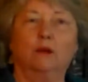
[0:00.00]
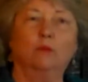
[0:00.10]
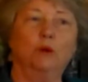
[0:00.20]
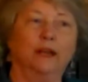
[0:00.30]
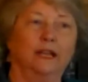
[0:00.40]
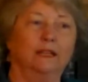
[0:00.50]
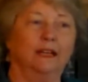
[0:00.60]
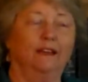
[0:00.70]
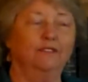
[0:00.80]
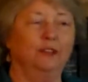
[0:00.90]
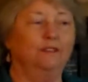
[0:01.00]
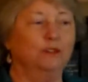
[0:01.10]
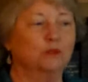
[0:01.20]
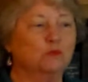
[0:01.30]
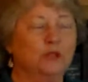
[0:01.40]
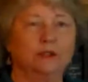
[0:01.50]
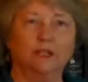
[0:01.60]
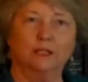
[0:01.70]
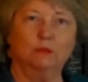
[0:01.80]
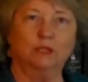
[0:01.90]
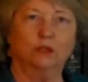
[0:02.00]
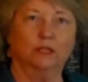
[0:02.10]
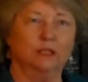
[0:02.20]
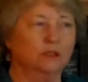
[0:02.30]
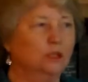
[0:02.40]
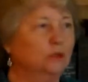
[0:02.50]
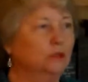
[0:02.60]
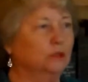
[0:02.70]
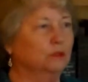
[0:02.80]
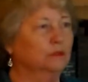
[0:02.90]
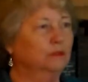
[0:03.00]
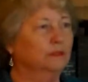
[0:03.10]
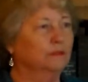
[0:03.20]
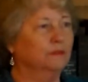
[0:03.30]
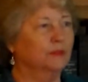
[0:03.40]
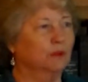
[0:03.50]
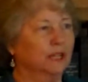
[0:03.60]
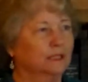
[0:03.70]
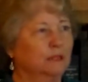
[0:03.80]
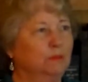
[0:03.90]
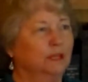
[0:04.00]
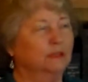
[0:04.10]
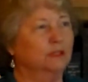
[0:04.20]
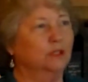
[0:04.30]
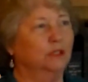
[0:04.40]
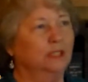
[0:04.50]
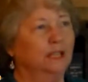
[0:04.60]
So what it feels weird not to be talking to you directly, but should,